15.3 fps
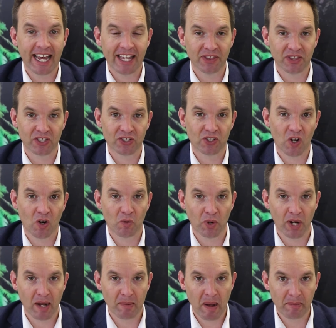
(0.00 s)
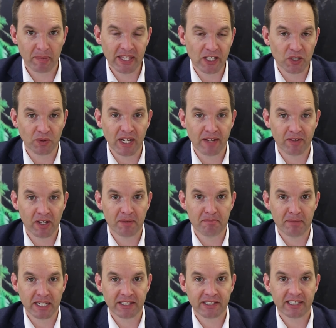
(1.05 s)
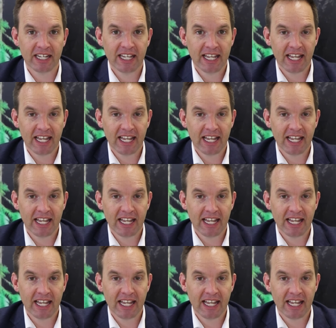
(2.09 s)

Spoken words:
and this show will come up, and then you'll never miss